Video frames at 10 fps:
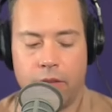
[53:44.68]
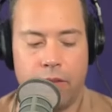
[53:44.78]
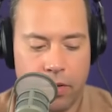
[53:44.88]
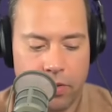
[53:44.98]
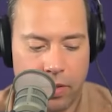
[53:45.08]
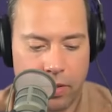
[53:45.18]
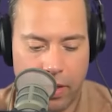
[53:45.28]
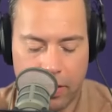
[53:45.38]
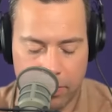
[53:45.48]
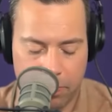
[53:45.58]
There's
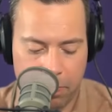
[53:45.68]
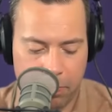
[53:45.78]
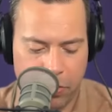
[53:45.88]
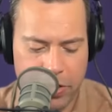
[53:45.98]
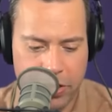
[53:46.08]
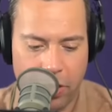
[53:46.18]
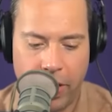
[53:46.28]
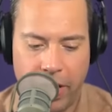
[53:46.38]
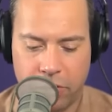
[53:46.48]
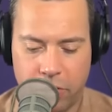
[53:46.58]
a pre-show
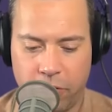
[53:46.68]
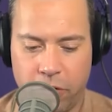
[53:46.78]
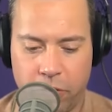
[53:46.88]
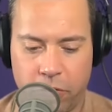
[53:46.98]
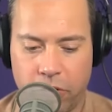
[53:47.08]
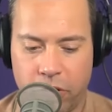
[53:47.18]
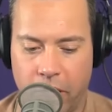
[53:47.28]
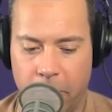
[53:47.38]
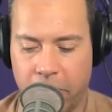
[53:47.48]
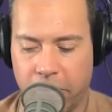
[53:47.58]
I asked you if you knew who
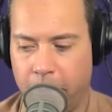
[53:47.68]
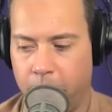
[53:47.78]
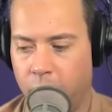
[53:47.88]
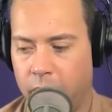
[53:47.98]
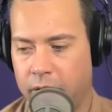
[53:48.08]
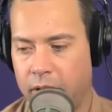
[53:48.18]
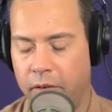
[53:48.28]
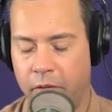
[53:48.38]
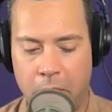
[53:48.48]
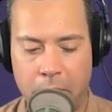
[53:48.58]
John Mearsheimer was.
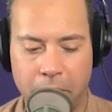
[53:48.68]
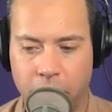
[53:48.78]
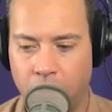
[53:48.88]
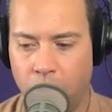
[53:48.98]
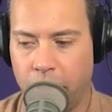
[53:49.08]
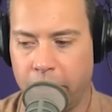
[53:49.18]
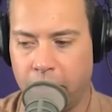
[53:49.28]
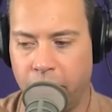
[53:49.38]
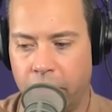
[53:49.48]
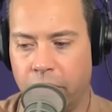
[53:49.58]
If people don't know, we'll link
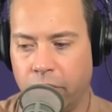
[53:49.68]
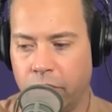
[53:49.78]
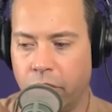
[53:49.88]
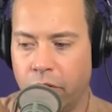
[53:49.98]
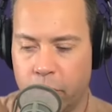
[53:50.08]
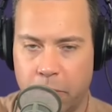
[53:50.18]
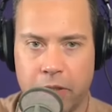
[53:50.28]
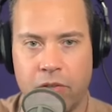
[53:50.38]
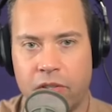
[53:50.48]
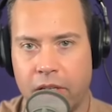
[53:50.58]
the video in the show notes. But
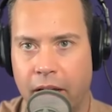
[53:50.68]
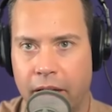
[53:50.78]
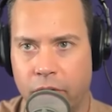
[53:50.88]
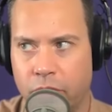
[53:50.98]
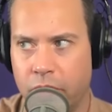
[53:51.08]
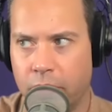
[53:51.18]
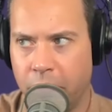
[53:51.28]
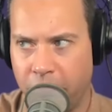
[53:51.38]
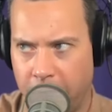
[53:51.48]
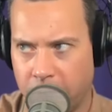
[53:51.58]
this is a guy who's a
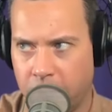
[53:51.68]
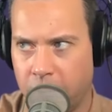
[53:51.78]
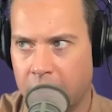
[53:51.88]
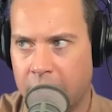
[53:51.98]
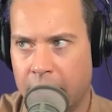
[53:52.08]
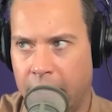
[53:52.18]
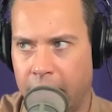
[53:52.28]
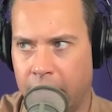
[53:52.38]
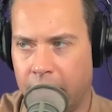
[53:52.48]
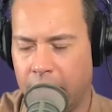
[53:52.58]
professor
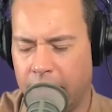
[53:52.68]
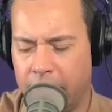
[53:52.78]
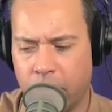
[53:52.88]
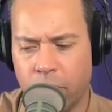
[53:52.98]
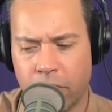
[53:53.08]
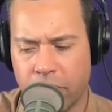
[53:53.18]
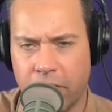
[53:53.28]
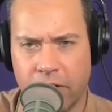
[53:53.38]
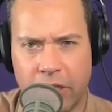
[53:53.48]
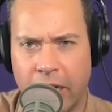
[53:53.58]
at, I think,
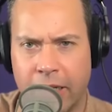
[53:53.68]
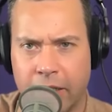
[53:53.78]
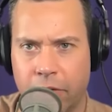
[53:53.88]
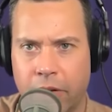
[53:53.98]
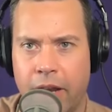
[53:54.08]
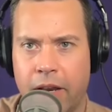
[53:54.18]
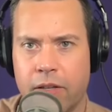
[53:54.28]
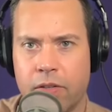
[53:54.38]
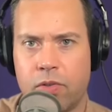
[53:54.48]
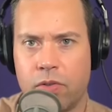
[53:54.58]
University of Chicago. And
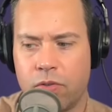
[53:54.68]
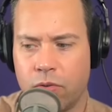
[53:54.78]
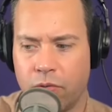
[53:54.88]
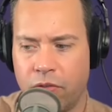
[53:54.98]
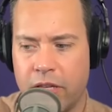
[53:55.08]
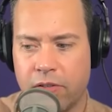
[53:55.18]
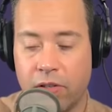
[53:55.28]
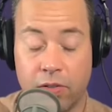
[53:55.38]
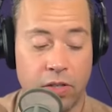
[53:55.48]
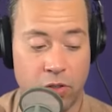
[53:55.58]
his sort of
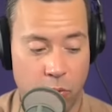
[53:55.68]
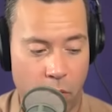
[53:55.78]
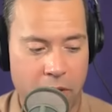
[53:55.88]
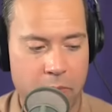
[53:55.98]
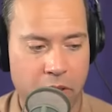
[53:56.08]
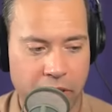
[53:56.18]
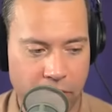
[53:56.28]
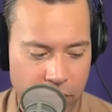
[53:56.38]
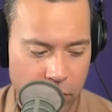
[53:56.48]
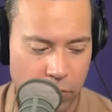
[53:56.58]
thesis, his twenty
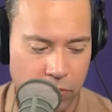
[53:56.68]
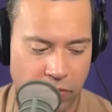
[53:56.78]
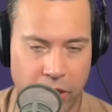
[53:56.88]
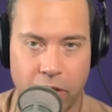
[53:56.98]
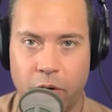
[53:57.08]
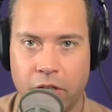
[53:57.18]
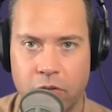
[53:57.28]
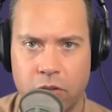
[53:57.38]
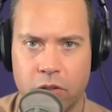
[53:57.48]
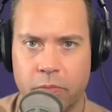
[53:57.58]
million view video on
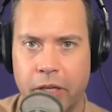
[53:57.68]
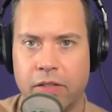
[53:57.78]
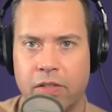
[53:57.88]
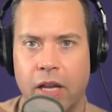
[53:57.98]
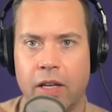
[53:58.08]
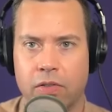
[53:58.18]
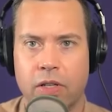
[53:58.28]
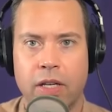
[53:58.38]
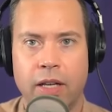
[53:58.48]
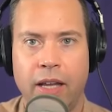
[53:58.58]
YouTube says,
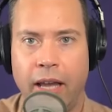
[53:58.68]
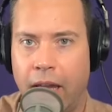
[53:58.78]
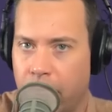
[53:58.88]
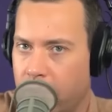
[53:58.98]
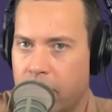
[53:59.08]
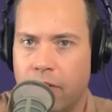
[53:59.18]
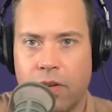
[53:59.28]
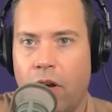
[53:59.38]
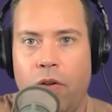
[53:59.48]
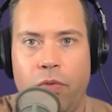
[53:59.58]
hey, this is
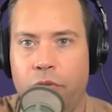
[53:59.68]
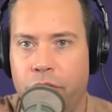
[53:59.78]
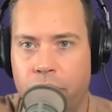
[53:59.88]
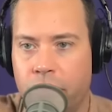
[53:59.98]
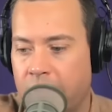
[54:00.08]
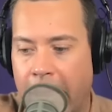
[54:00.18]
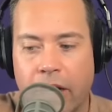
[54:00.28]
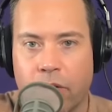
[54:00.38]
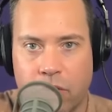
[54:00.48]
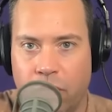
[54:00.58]
all
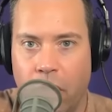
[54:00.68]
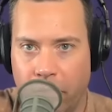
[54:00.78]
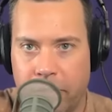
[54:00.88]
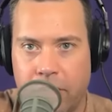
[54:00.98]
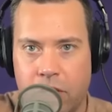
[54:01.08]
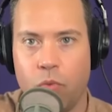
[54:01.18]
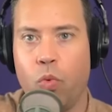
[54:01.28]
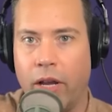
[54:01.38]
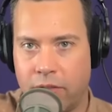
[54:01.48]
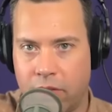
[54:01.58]
NATO's fault. This is the
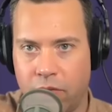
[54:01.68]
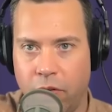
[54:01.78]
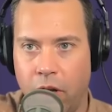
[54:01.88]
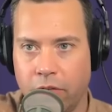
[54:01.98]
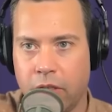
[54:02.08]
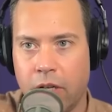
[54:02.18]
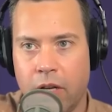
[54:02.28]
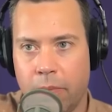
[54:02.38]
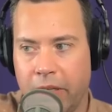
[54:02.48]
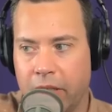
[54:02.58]
West's fault
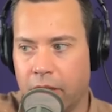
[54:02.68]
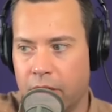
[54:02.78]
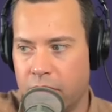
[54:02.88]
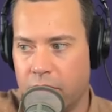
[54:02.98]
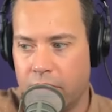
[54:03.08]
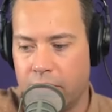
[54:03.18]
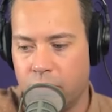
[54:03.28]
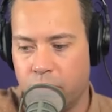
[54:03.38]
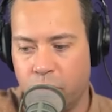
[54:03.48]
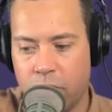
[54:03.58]
because
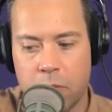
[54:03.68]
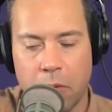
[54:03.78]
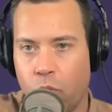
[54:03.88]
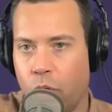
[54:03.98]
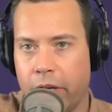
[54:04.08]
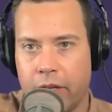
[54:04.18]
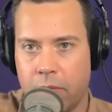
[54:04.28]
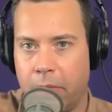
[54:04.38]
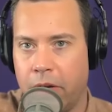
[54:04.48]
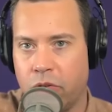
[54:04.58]
Putin's warning us
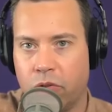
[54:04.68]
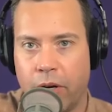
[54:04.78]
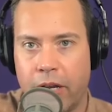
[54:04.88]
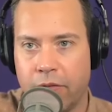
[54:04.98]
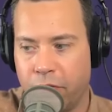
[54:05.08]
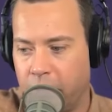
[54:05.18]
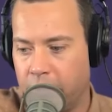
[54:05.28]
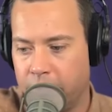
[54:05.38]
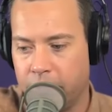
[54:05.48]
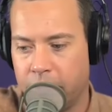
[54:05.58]
about Ukraine
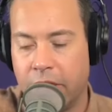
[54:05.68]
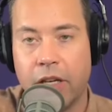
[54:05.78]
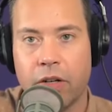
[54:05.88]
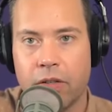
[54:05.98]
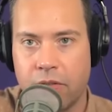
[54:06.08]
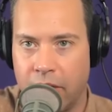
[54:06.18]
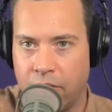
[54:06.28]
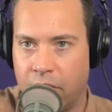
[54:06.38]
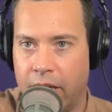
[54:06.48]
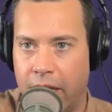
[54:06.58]
for years and
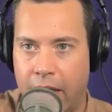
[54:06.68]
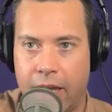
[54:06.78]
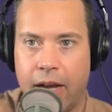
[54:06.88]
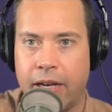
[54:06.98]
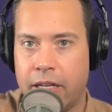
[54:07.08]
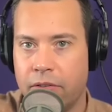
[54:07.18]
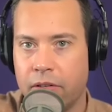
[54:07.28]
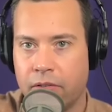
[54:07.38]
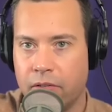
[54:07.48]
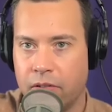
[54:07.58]
saying, hey, I need
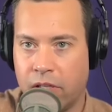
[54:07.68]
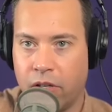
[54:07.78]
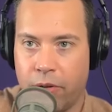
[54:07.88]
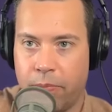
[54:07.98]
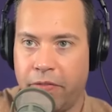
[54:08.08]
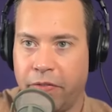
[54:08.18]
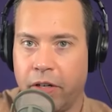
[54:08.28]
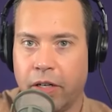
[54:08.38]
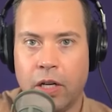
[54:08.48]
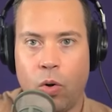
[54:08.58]
this. It's a security
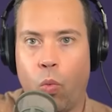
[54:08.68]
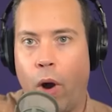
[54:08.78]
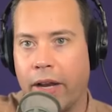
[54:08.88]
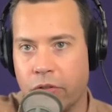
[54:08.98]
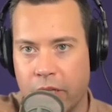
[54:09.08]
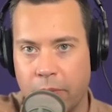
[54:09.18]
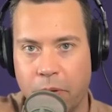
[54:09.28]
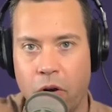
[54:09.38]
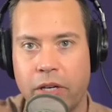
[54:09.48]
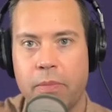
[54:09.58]
buffer. Why do you keep
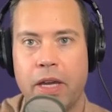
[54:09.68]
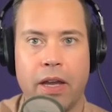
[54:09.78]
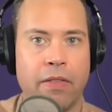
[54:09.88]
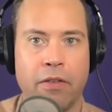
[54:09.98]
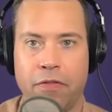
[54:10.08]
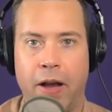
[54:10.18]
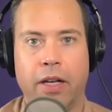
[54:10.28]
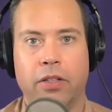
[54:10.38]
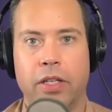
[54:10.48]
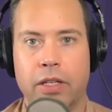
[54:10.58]
poking me? And then
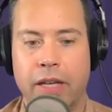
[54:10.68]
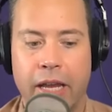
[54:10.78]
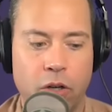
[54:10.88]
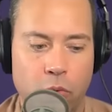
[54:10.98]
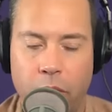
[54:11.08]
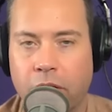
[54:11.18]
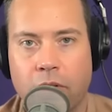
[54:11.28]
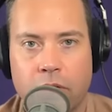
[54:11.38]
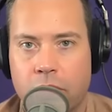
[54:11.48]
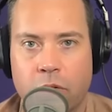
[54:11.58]
finally, NATO went
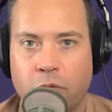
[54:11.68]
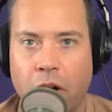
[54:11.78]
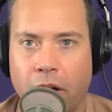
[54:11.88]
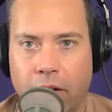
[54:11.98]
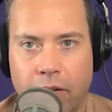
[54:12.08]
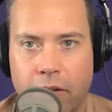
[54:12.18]
too far.